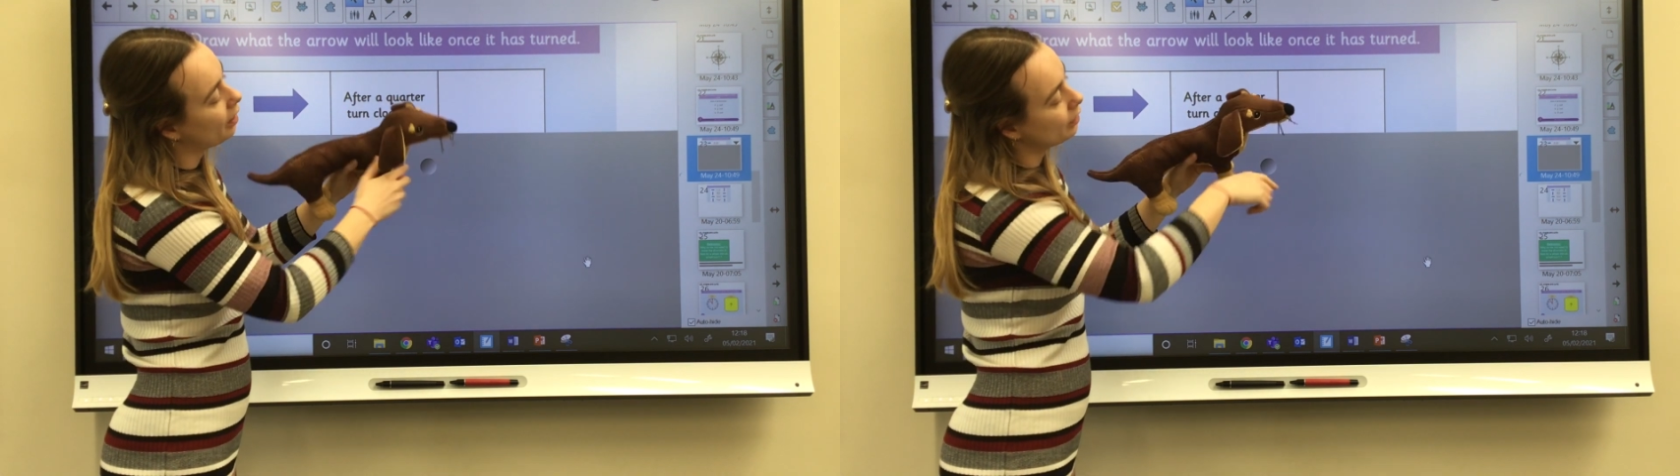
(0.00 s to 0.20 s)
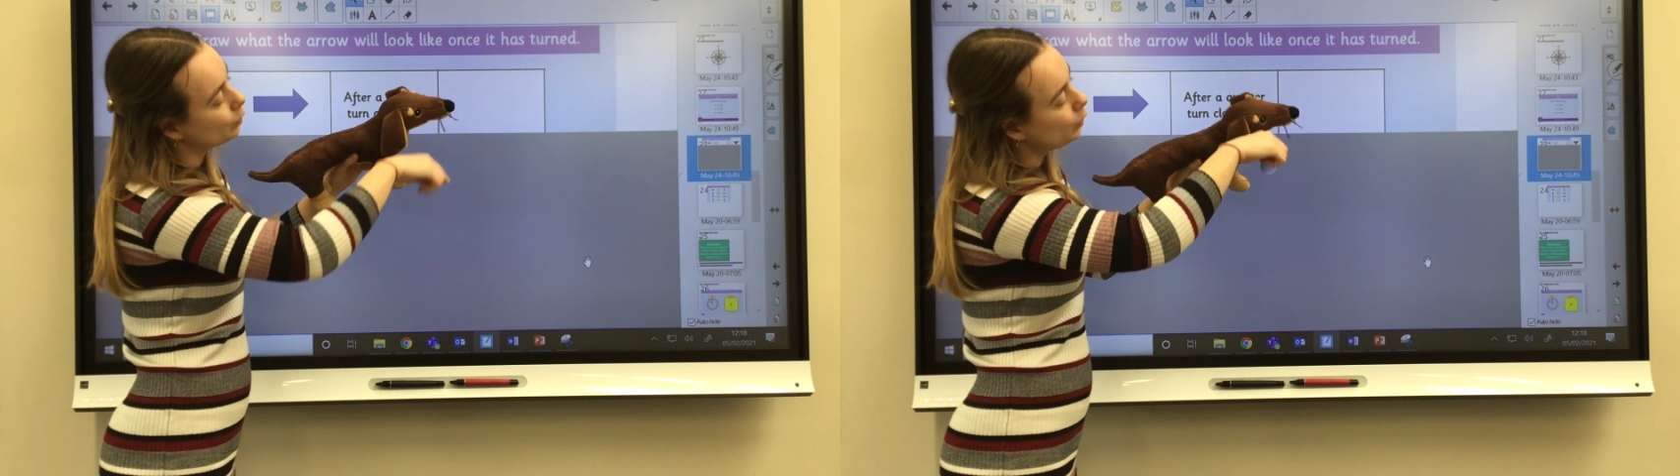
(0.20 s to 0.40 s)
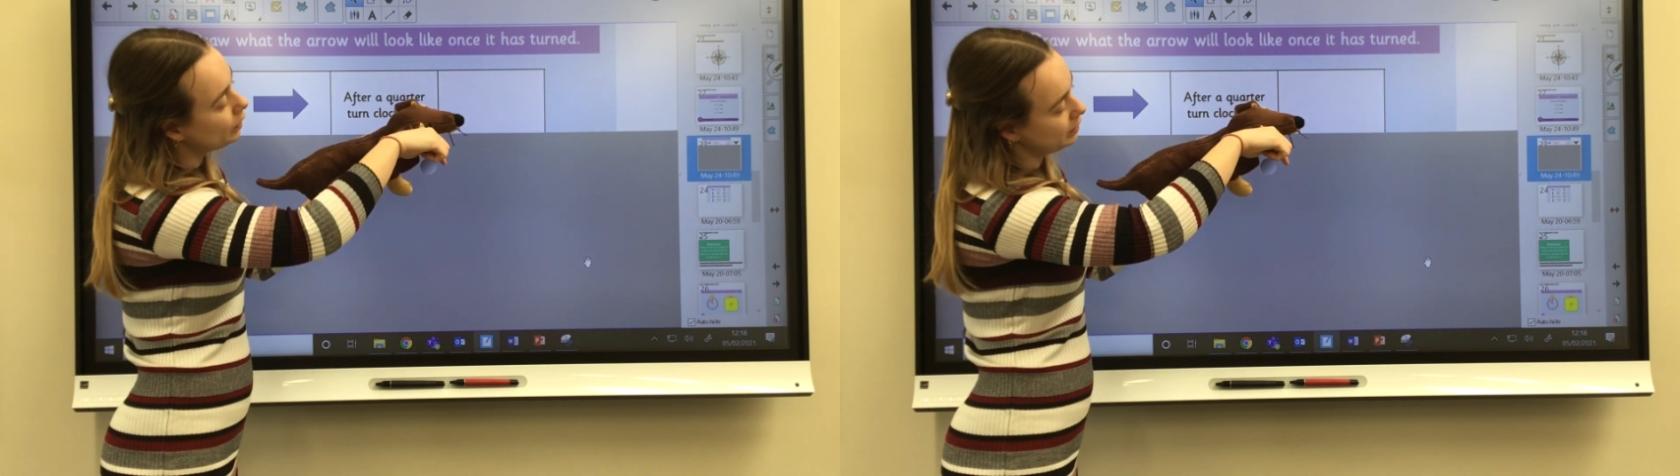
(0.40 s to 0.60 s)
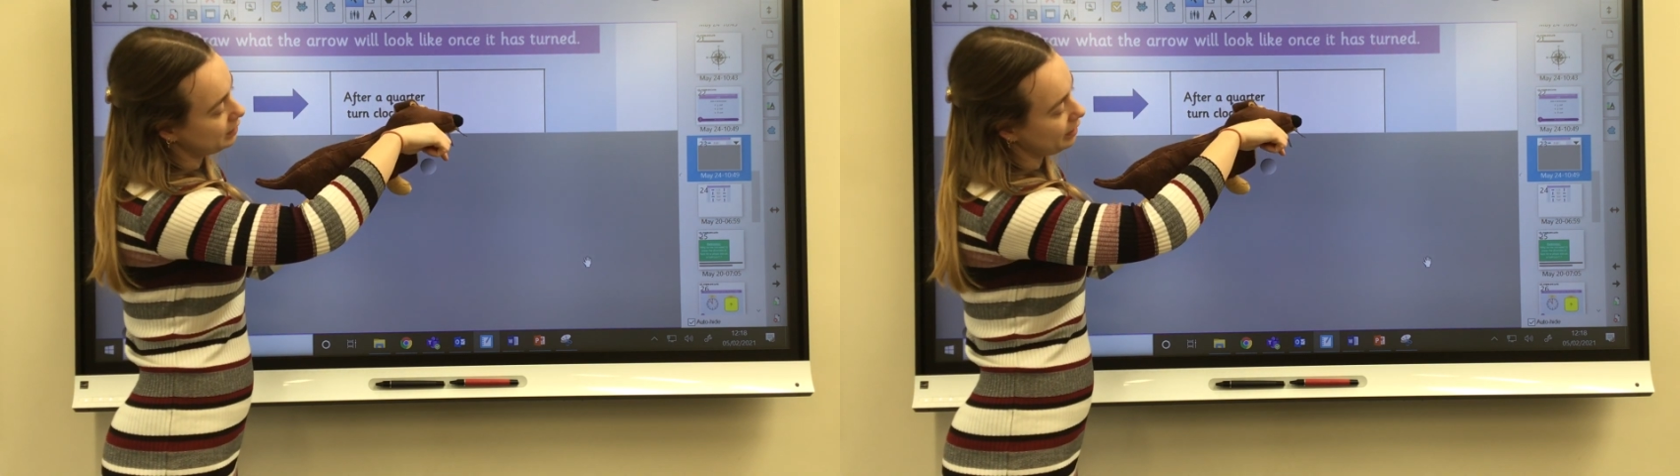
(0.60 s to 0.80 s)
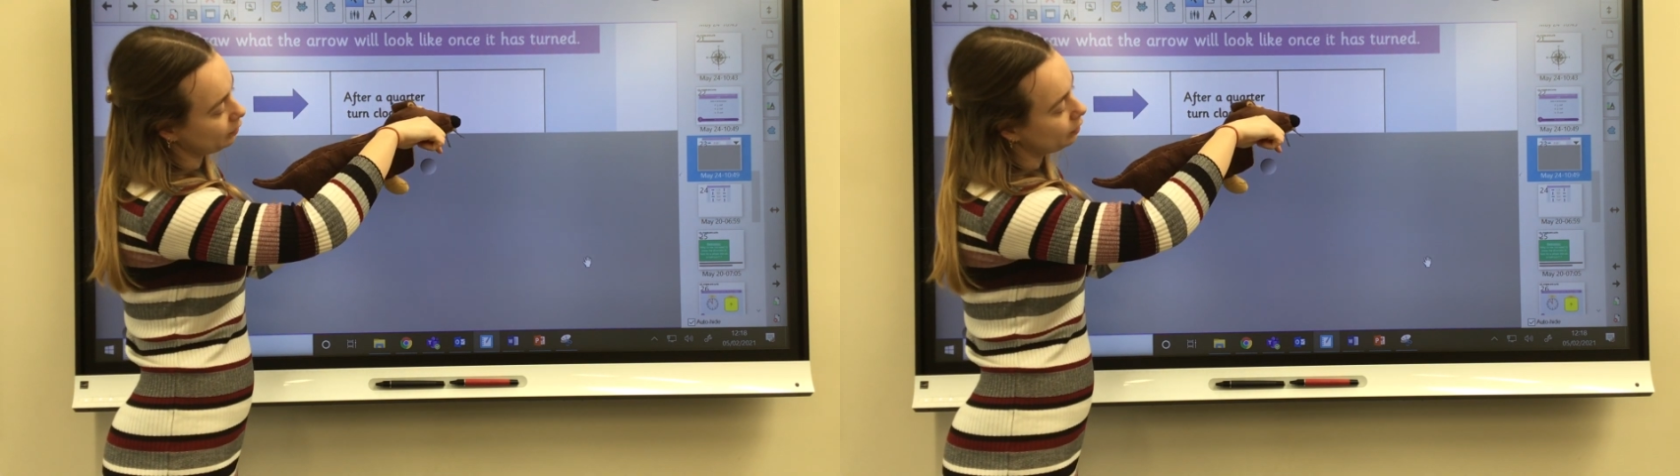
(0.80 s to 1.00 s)
Quarter
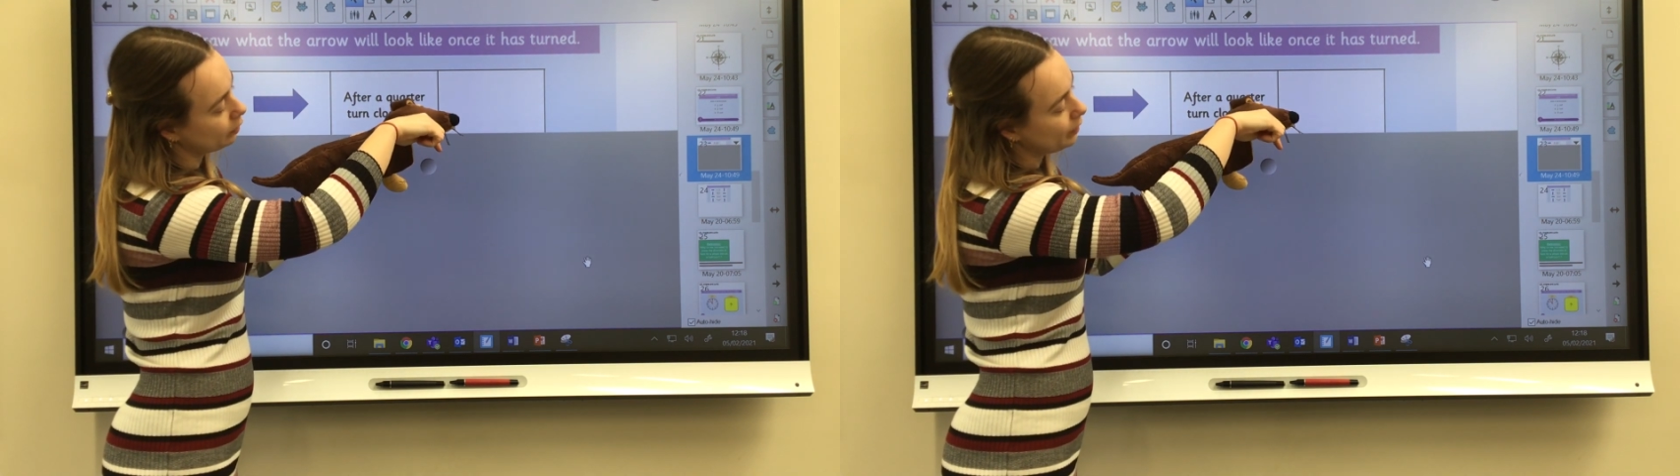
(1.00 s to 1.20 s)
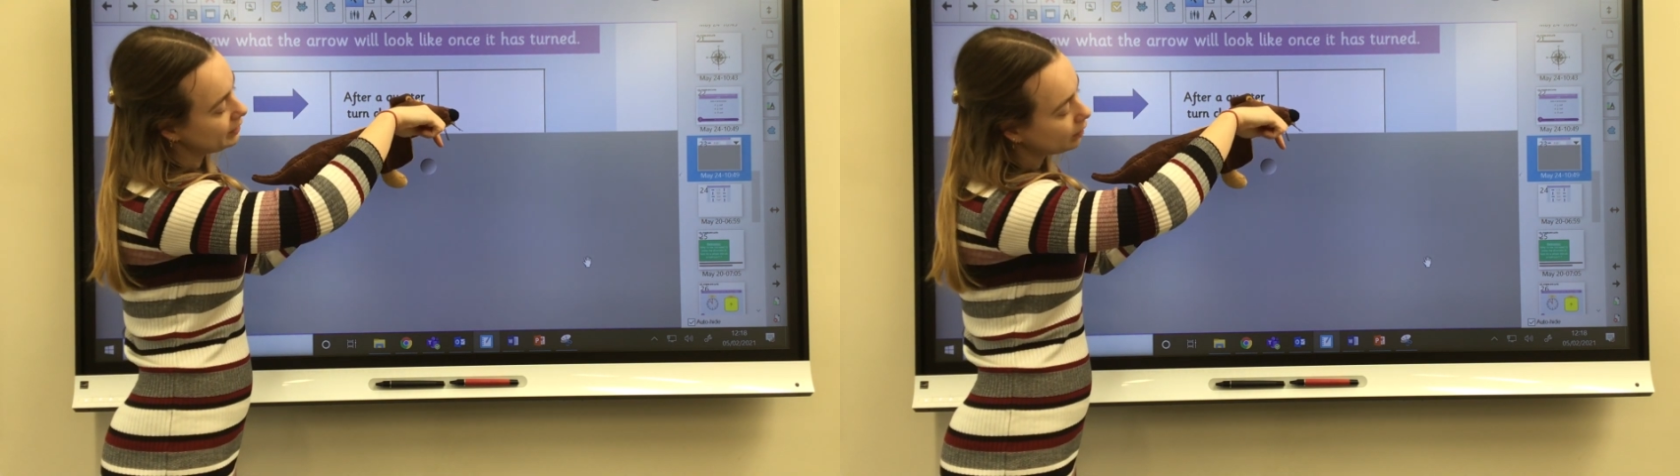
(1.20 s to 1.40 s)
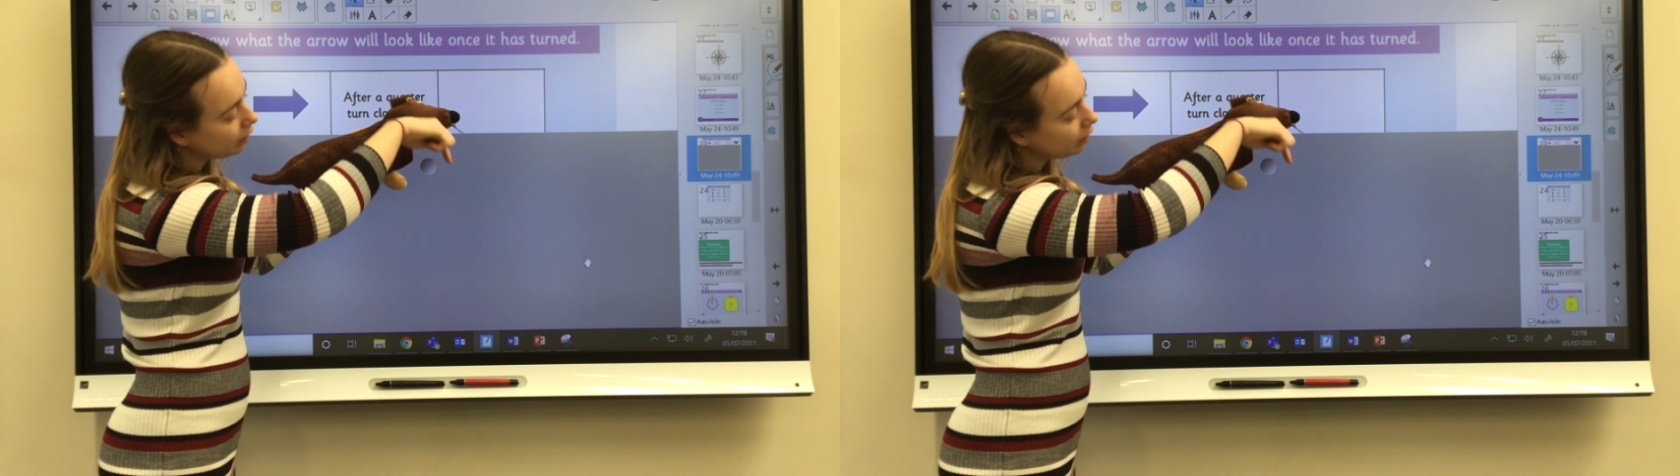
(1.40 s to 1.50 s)
turn clockwise,